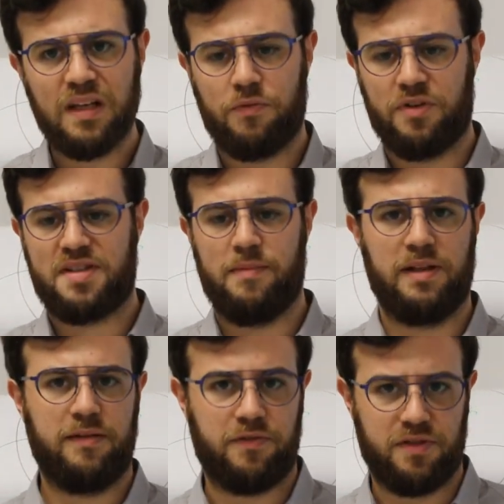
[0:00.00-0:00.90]
for
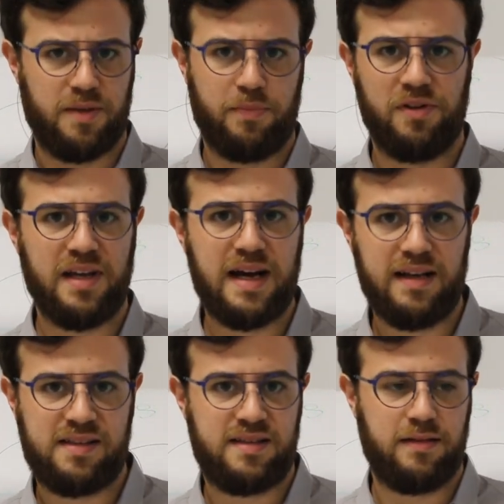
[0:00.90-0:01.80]
simple
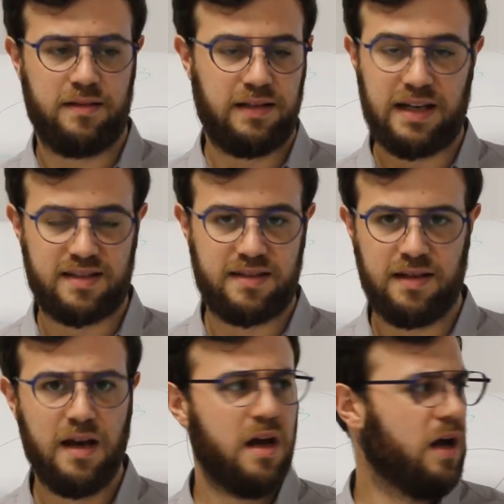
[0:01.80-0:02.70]

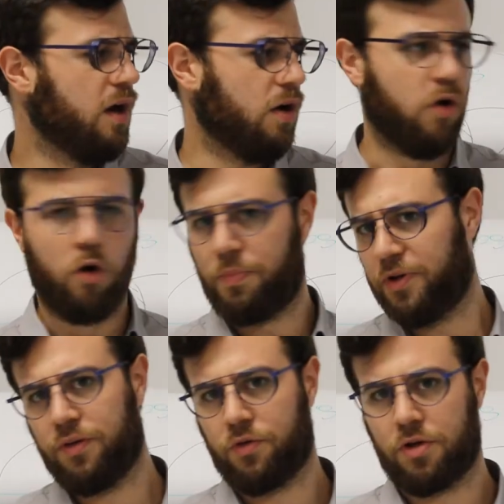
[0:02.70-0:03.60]
tasks,
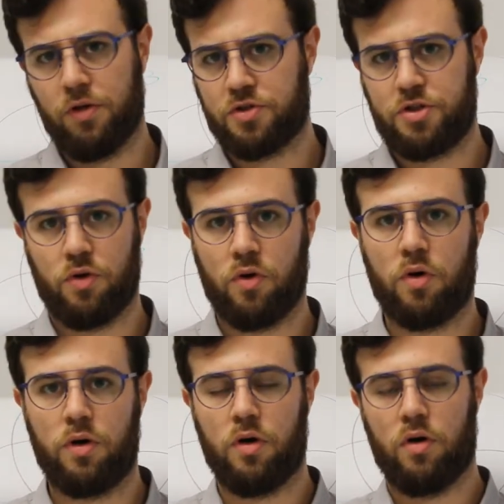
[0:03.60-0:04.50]
open or close
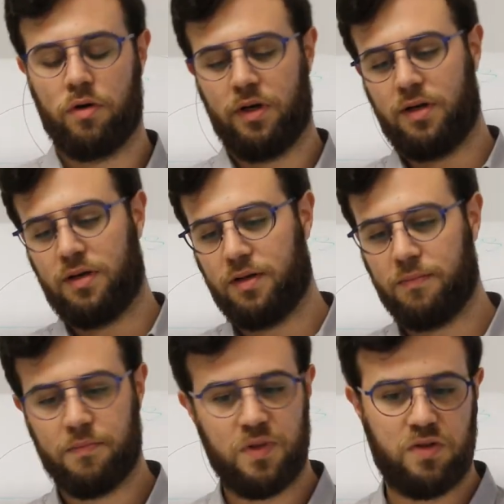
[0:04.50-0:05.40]
door,
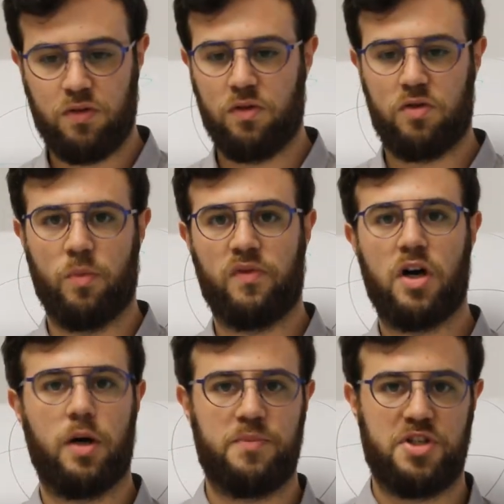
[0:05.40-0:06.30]
or to move
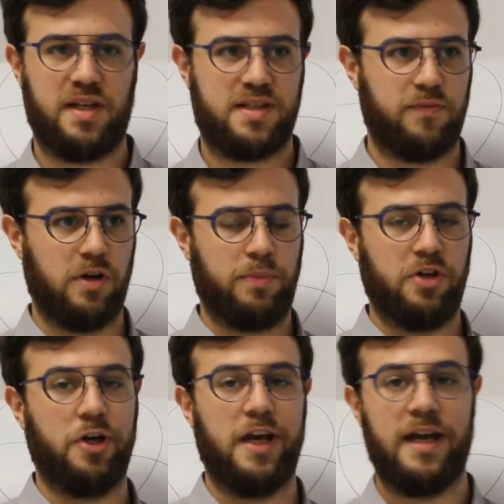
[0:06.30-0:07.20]
objects from
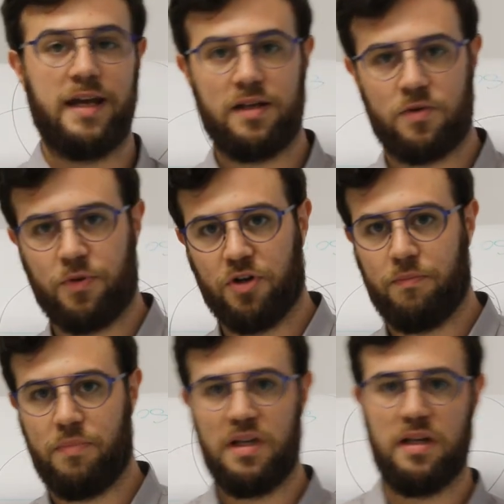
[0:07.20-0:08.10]
point A to
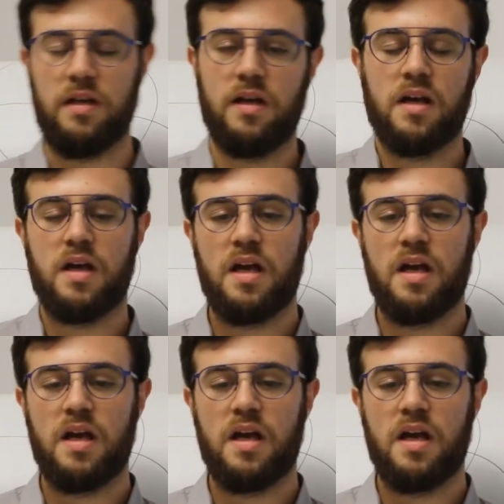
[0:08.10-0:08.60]
point B,